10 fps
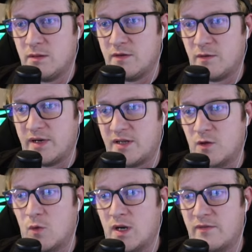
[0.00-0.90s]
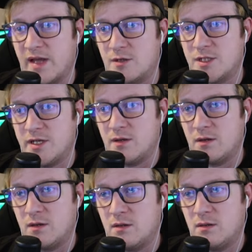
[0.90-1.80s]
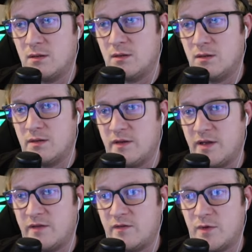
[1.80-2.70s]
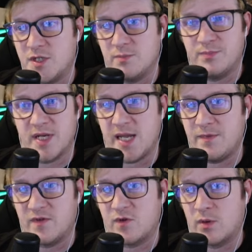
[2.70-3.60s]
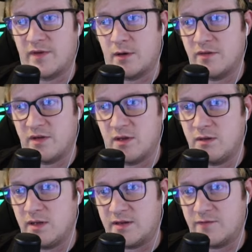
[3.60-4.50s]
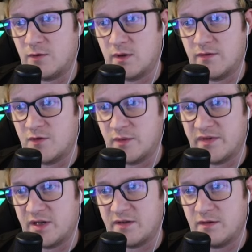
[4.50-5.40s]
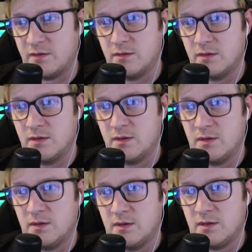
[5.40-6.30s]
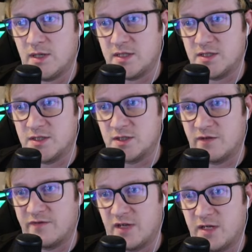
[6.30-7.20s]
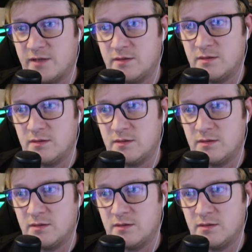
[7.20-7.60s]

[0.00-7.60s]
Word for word: So we've got the one of Gouging Needle. This we should keep the Storm of Arrows in at the four oh. There's no reason not to. Like this is all fine.